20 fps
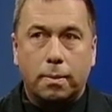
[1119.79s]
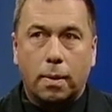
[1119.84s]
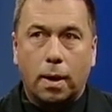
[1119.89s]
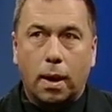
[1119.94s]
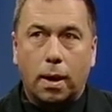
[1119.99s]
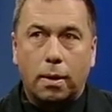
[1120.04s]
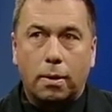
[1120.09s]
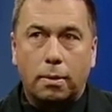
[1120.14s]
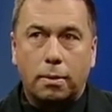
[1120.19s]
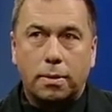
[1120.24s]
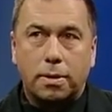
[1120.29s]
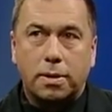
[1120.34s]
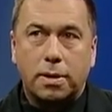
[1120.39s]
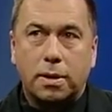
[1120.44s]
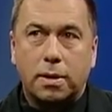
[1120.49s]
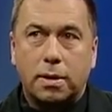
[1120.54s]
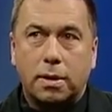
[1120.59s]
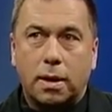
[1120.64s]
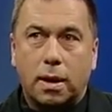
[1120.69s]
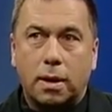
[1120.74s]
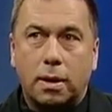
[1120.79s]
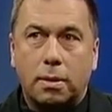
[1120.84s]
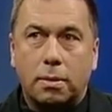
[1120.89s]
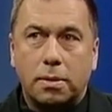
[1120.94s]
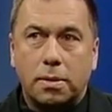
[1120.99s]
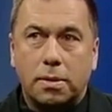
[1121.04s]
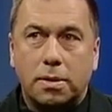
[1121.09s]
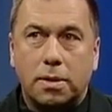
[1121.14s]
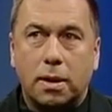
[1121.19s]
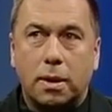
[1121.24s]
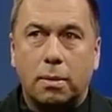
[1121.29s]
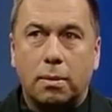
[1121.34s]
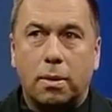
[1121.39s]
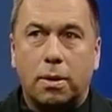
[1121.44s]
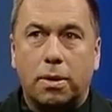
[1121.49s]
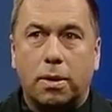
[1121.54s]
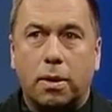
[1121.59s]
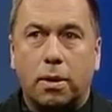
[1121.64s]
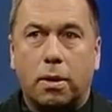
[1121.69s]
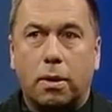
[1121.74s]
I don't see
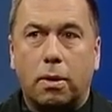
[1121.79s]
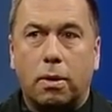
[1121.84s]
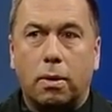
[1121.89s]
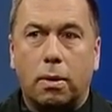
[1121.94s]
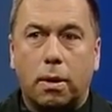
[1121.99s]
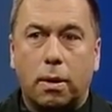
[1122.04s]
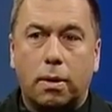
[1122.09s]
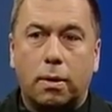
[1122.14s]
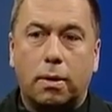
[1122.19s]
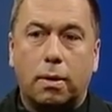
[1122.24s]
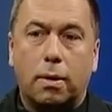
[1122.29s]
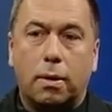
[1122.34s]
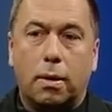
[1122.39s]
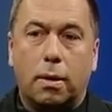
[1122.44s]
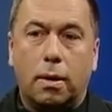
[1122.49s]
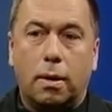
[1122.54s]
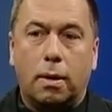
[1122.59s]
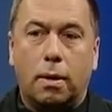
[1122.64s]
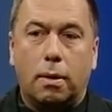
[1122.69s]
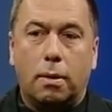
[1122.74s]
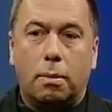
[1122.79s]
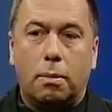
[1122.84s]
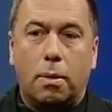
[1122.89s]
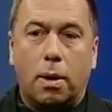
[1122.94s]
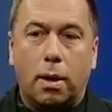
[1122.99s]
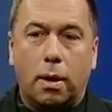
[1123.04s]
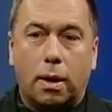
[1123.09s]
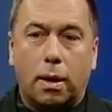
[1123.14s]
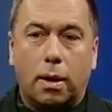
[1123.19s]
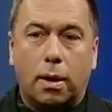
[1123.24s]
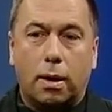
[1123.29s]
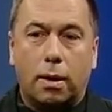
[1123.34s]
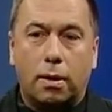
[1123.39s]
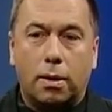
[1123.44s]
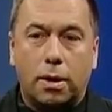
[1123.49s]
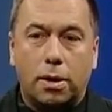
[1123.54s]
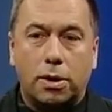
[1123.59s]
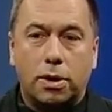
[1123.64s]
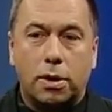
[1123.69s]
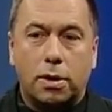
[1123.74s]
with the current market
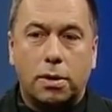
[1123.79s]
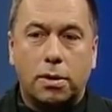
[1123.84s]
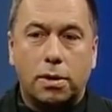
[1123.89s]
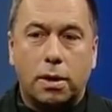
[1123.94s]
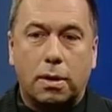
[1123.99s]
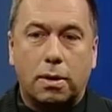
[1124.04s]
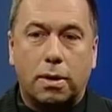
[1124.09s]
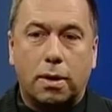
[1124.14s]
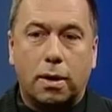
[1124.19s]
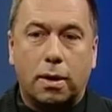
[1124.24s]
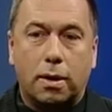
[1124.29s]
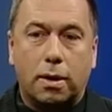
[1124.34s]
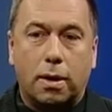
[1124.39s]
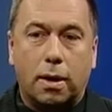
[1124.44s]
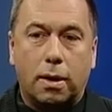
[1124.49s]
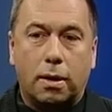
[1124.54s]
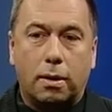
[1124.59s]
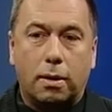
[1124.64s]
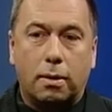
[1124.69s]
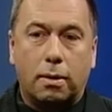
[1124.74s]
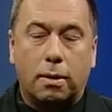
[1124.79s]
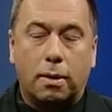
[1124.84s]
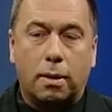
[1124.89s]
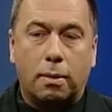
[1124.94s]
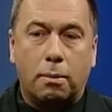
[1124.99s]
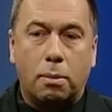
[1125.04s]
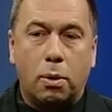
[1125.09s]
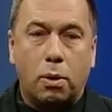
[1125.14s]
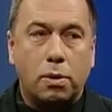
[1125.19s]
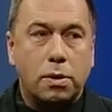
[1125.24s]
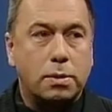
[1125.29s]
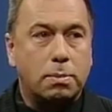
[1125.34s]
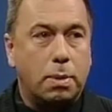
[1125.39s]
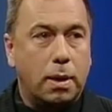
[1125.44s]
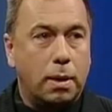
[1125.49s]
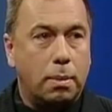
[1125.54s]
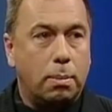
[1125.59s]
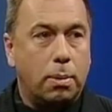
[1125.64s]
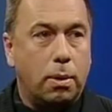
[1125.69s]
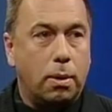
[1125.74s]
conditions. I think that most
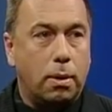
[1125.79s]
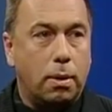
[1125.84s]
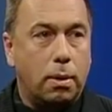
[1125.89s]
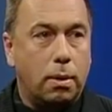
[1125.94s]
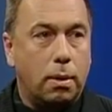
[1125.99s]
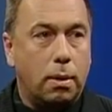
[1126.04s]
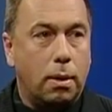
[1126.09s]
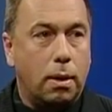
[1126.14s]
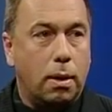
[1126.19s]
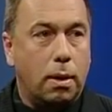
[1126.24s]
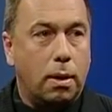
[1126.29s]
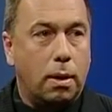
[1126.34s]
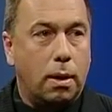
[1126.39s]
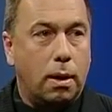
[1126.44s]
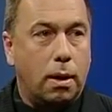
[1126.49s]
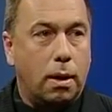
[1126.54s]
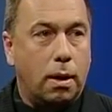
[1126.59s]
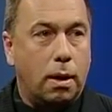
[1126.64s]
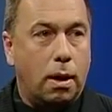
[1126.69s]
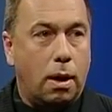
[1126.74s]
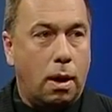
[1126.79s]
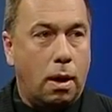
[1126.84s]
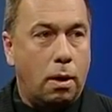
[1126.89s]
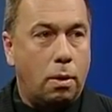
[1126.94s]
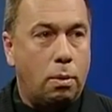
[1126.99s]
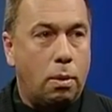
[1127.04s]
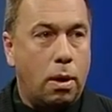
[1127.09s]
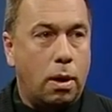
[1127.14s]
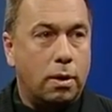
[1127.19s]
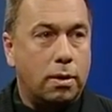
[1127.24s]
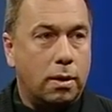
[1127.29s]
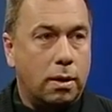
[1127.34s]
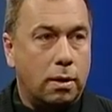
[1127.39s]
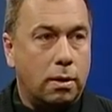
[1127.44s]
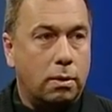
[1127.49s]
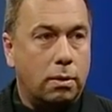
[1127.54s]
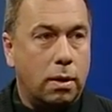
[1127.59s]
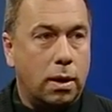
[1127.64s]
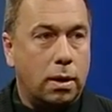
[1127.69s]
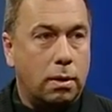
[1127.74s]
people are wanting
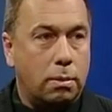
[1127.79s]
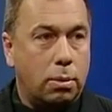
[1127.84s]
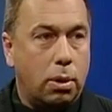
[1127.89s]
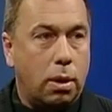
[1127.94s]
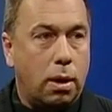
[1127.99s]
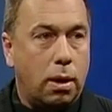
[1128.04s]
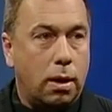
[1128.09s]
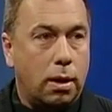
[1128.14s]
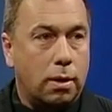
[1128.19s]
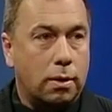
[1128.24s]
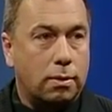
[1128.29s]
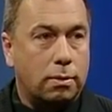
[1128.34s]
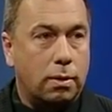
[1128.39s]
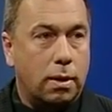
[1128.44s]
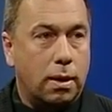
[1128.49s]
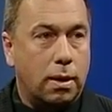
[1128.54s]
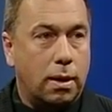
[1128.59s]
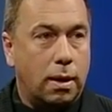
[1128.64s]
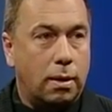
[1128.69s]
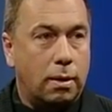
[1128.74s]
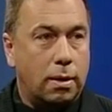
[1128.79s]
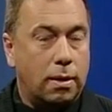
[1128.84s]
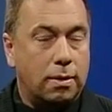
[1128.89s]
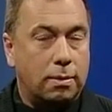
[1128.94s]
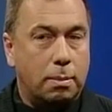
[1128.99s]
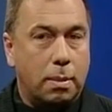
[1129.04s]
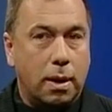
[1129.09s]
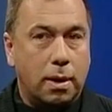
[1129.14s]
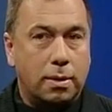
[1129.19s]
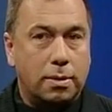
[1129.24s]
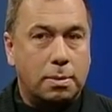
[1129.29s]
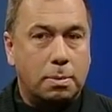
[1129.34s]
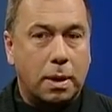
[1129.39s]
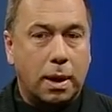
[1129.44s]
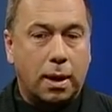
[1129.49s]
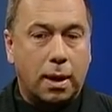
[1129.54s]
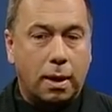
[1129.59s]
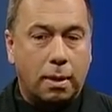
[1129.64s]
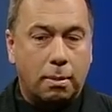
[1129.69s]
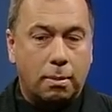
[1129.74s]
green products right now. It's
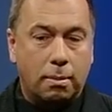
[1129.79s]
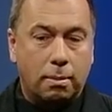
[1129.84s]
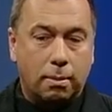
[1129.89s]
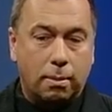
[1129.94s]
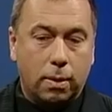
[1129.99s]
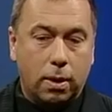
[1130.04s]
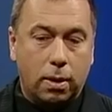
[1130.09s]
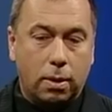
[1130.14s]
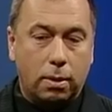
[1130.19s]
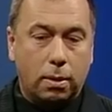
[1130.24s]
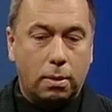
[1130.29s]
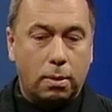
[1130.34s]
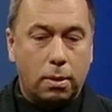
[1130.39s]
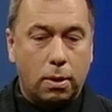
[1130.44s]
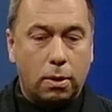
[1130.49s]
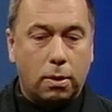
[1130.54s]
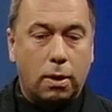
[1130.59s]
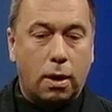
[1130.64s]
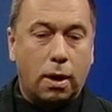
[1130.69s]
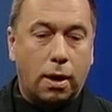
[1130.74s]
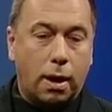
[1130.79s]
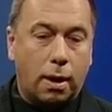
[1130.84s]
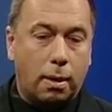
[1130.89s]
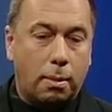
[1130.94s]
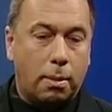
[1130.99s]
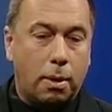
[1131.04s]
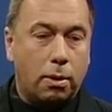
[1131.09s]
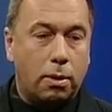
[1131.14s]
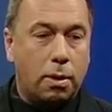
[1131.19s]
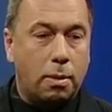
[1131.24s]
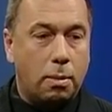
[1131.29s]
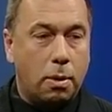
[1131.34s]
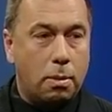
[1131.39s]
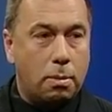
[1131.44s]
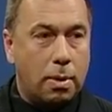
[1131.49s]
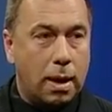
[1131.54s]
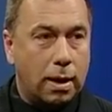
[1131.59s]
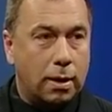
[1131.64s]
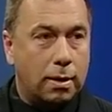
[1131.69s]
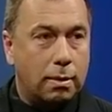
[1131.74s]
become, you know, when we were talking about the
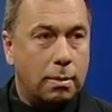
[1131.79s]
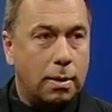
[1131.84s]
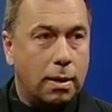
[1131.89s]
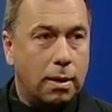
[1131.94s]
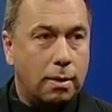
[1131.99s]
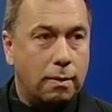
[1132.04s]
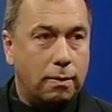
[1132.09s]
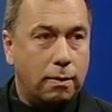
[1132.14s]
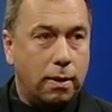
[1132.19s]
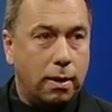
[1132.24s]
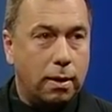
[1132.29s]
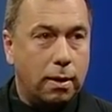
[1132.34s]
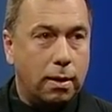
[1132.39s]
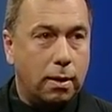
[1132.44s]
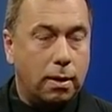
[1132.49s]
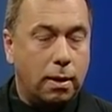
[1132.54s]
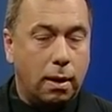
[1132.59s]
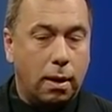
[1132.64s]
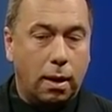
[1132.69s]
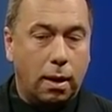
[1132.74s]
momentum in the field,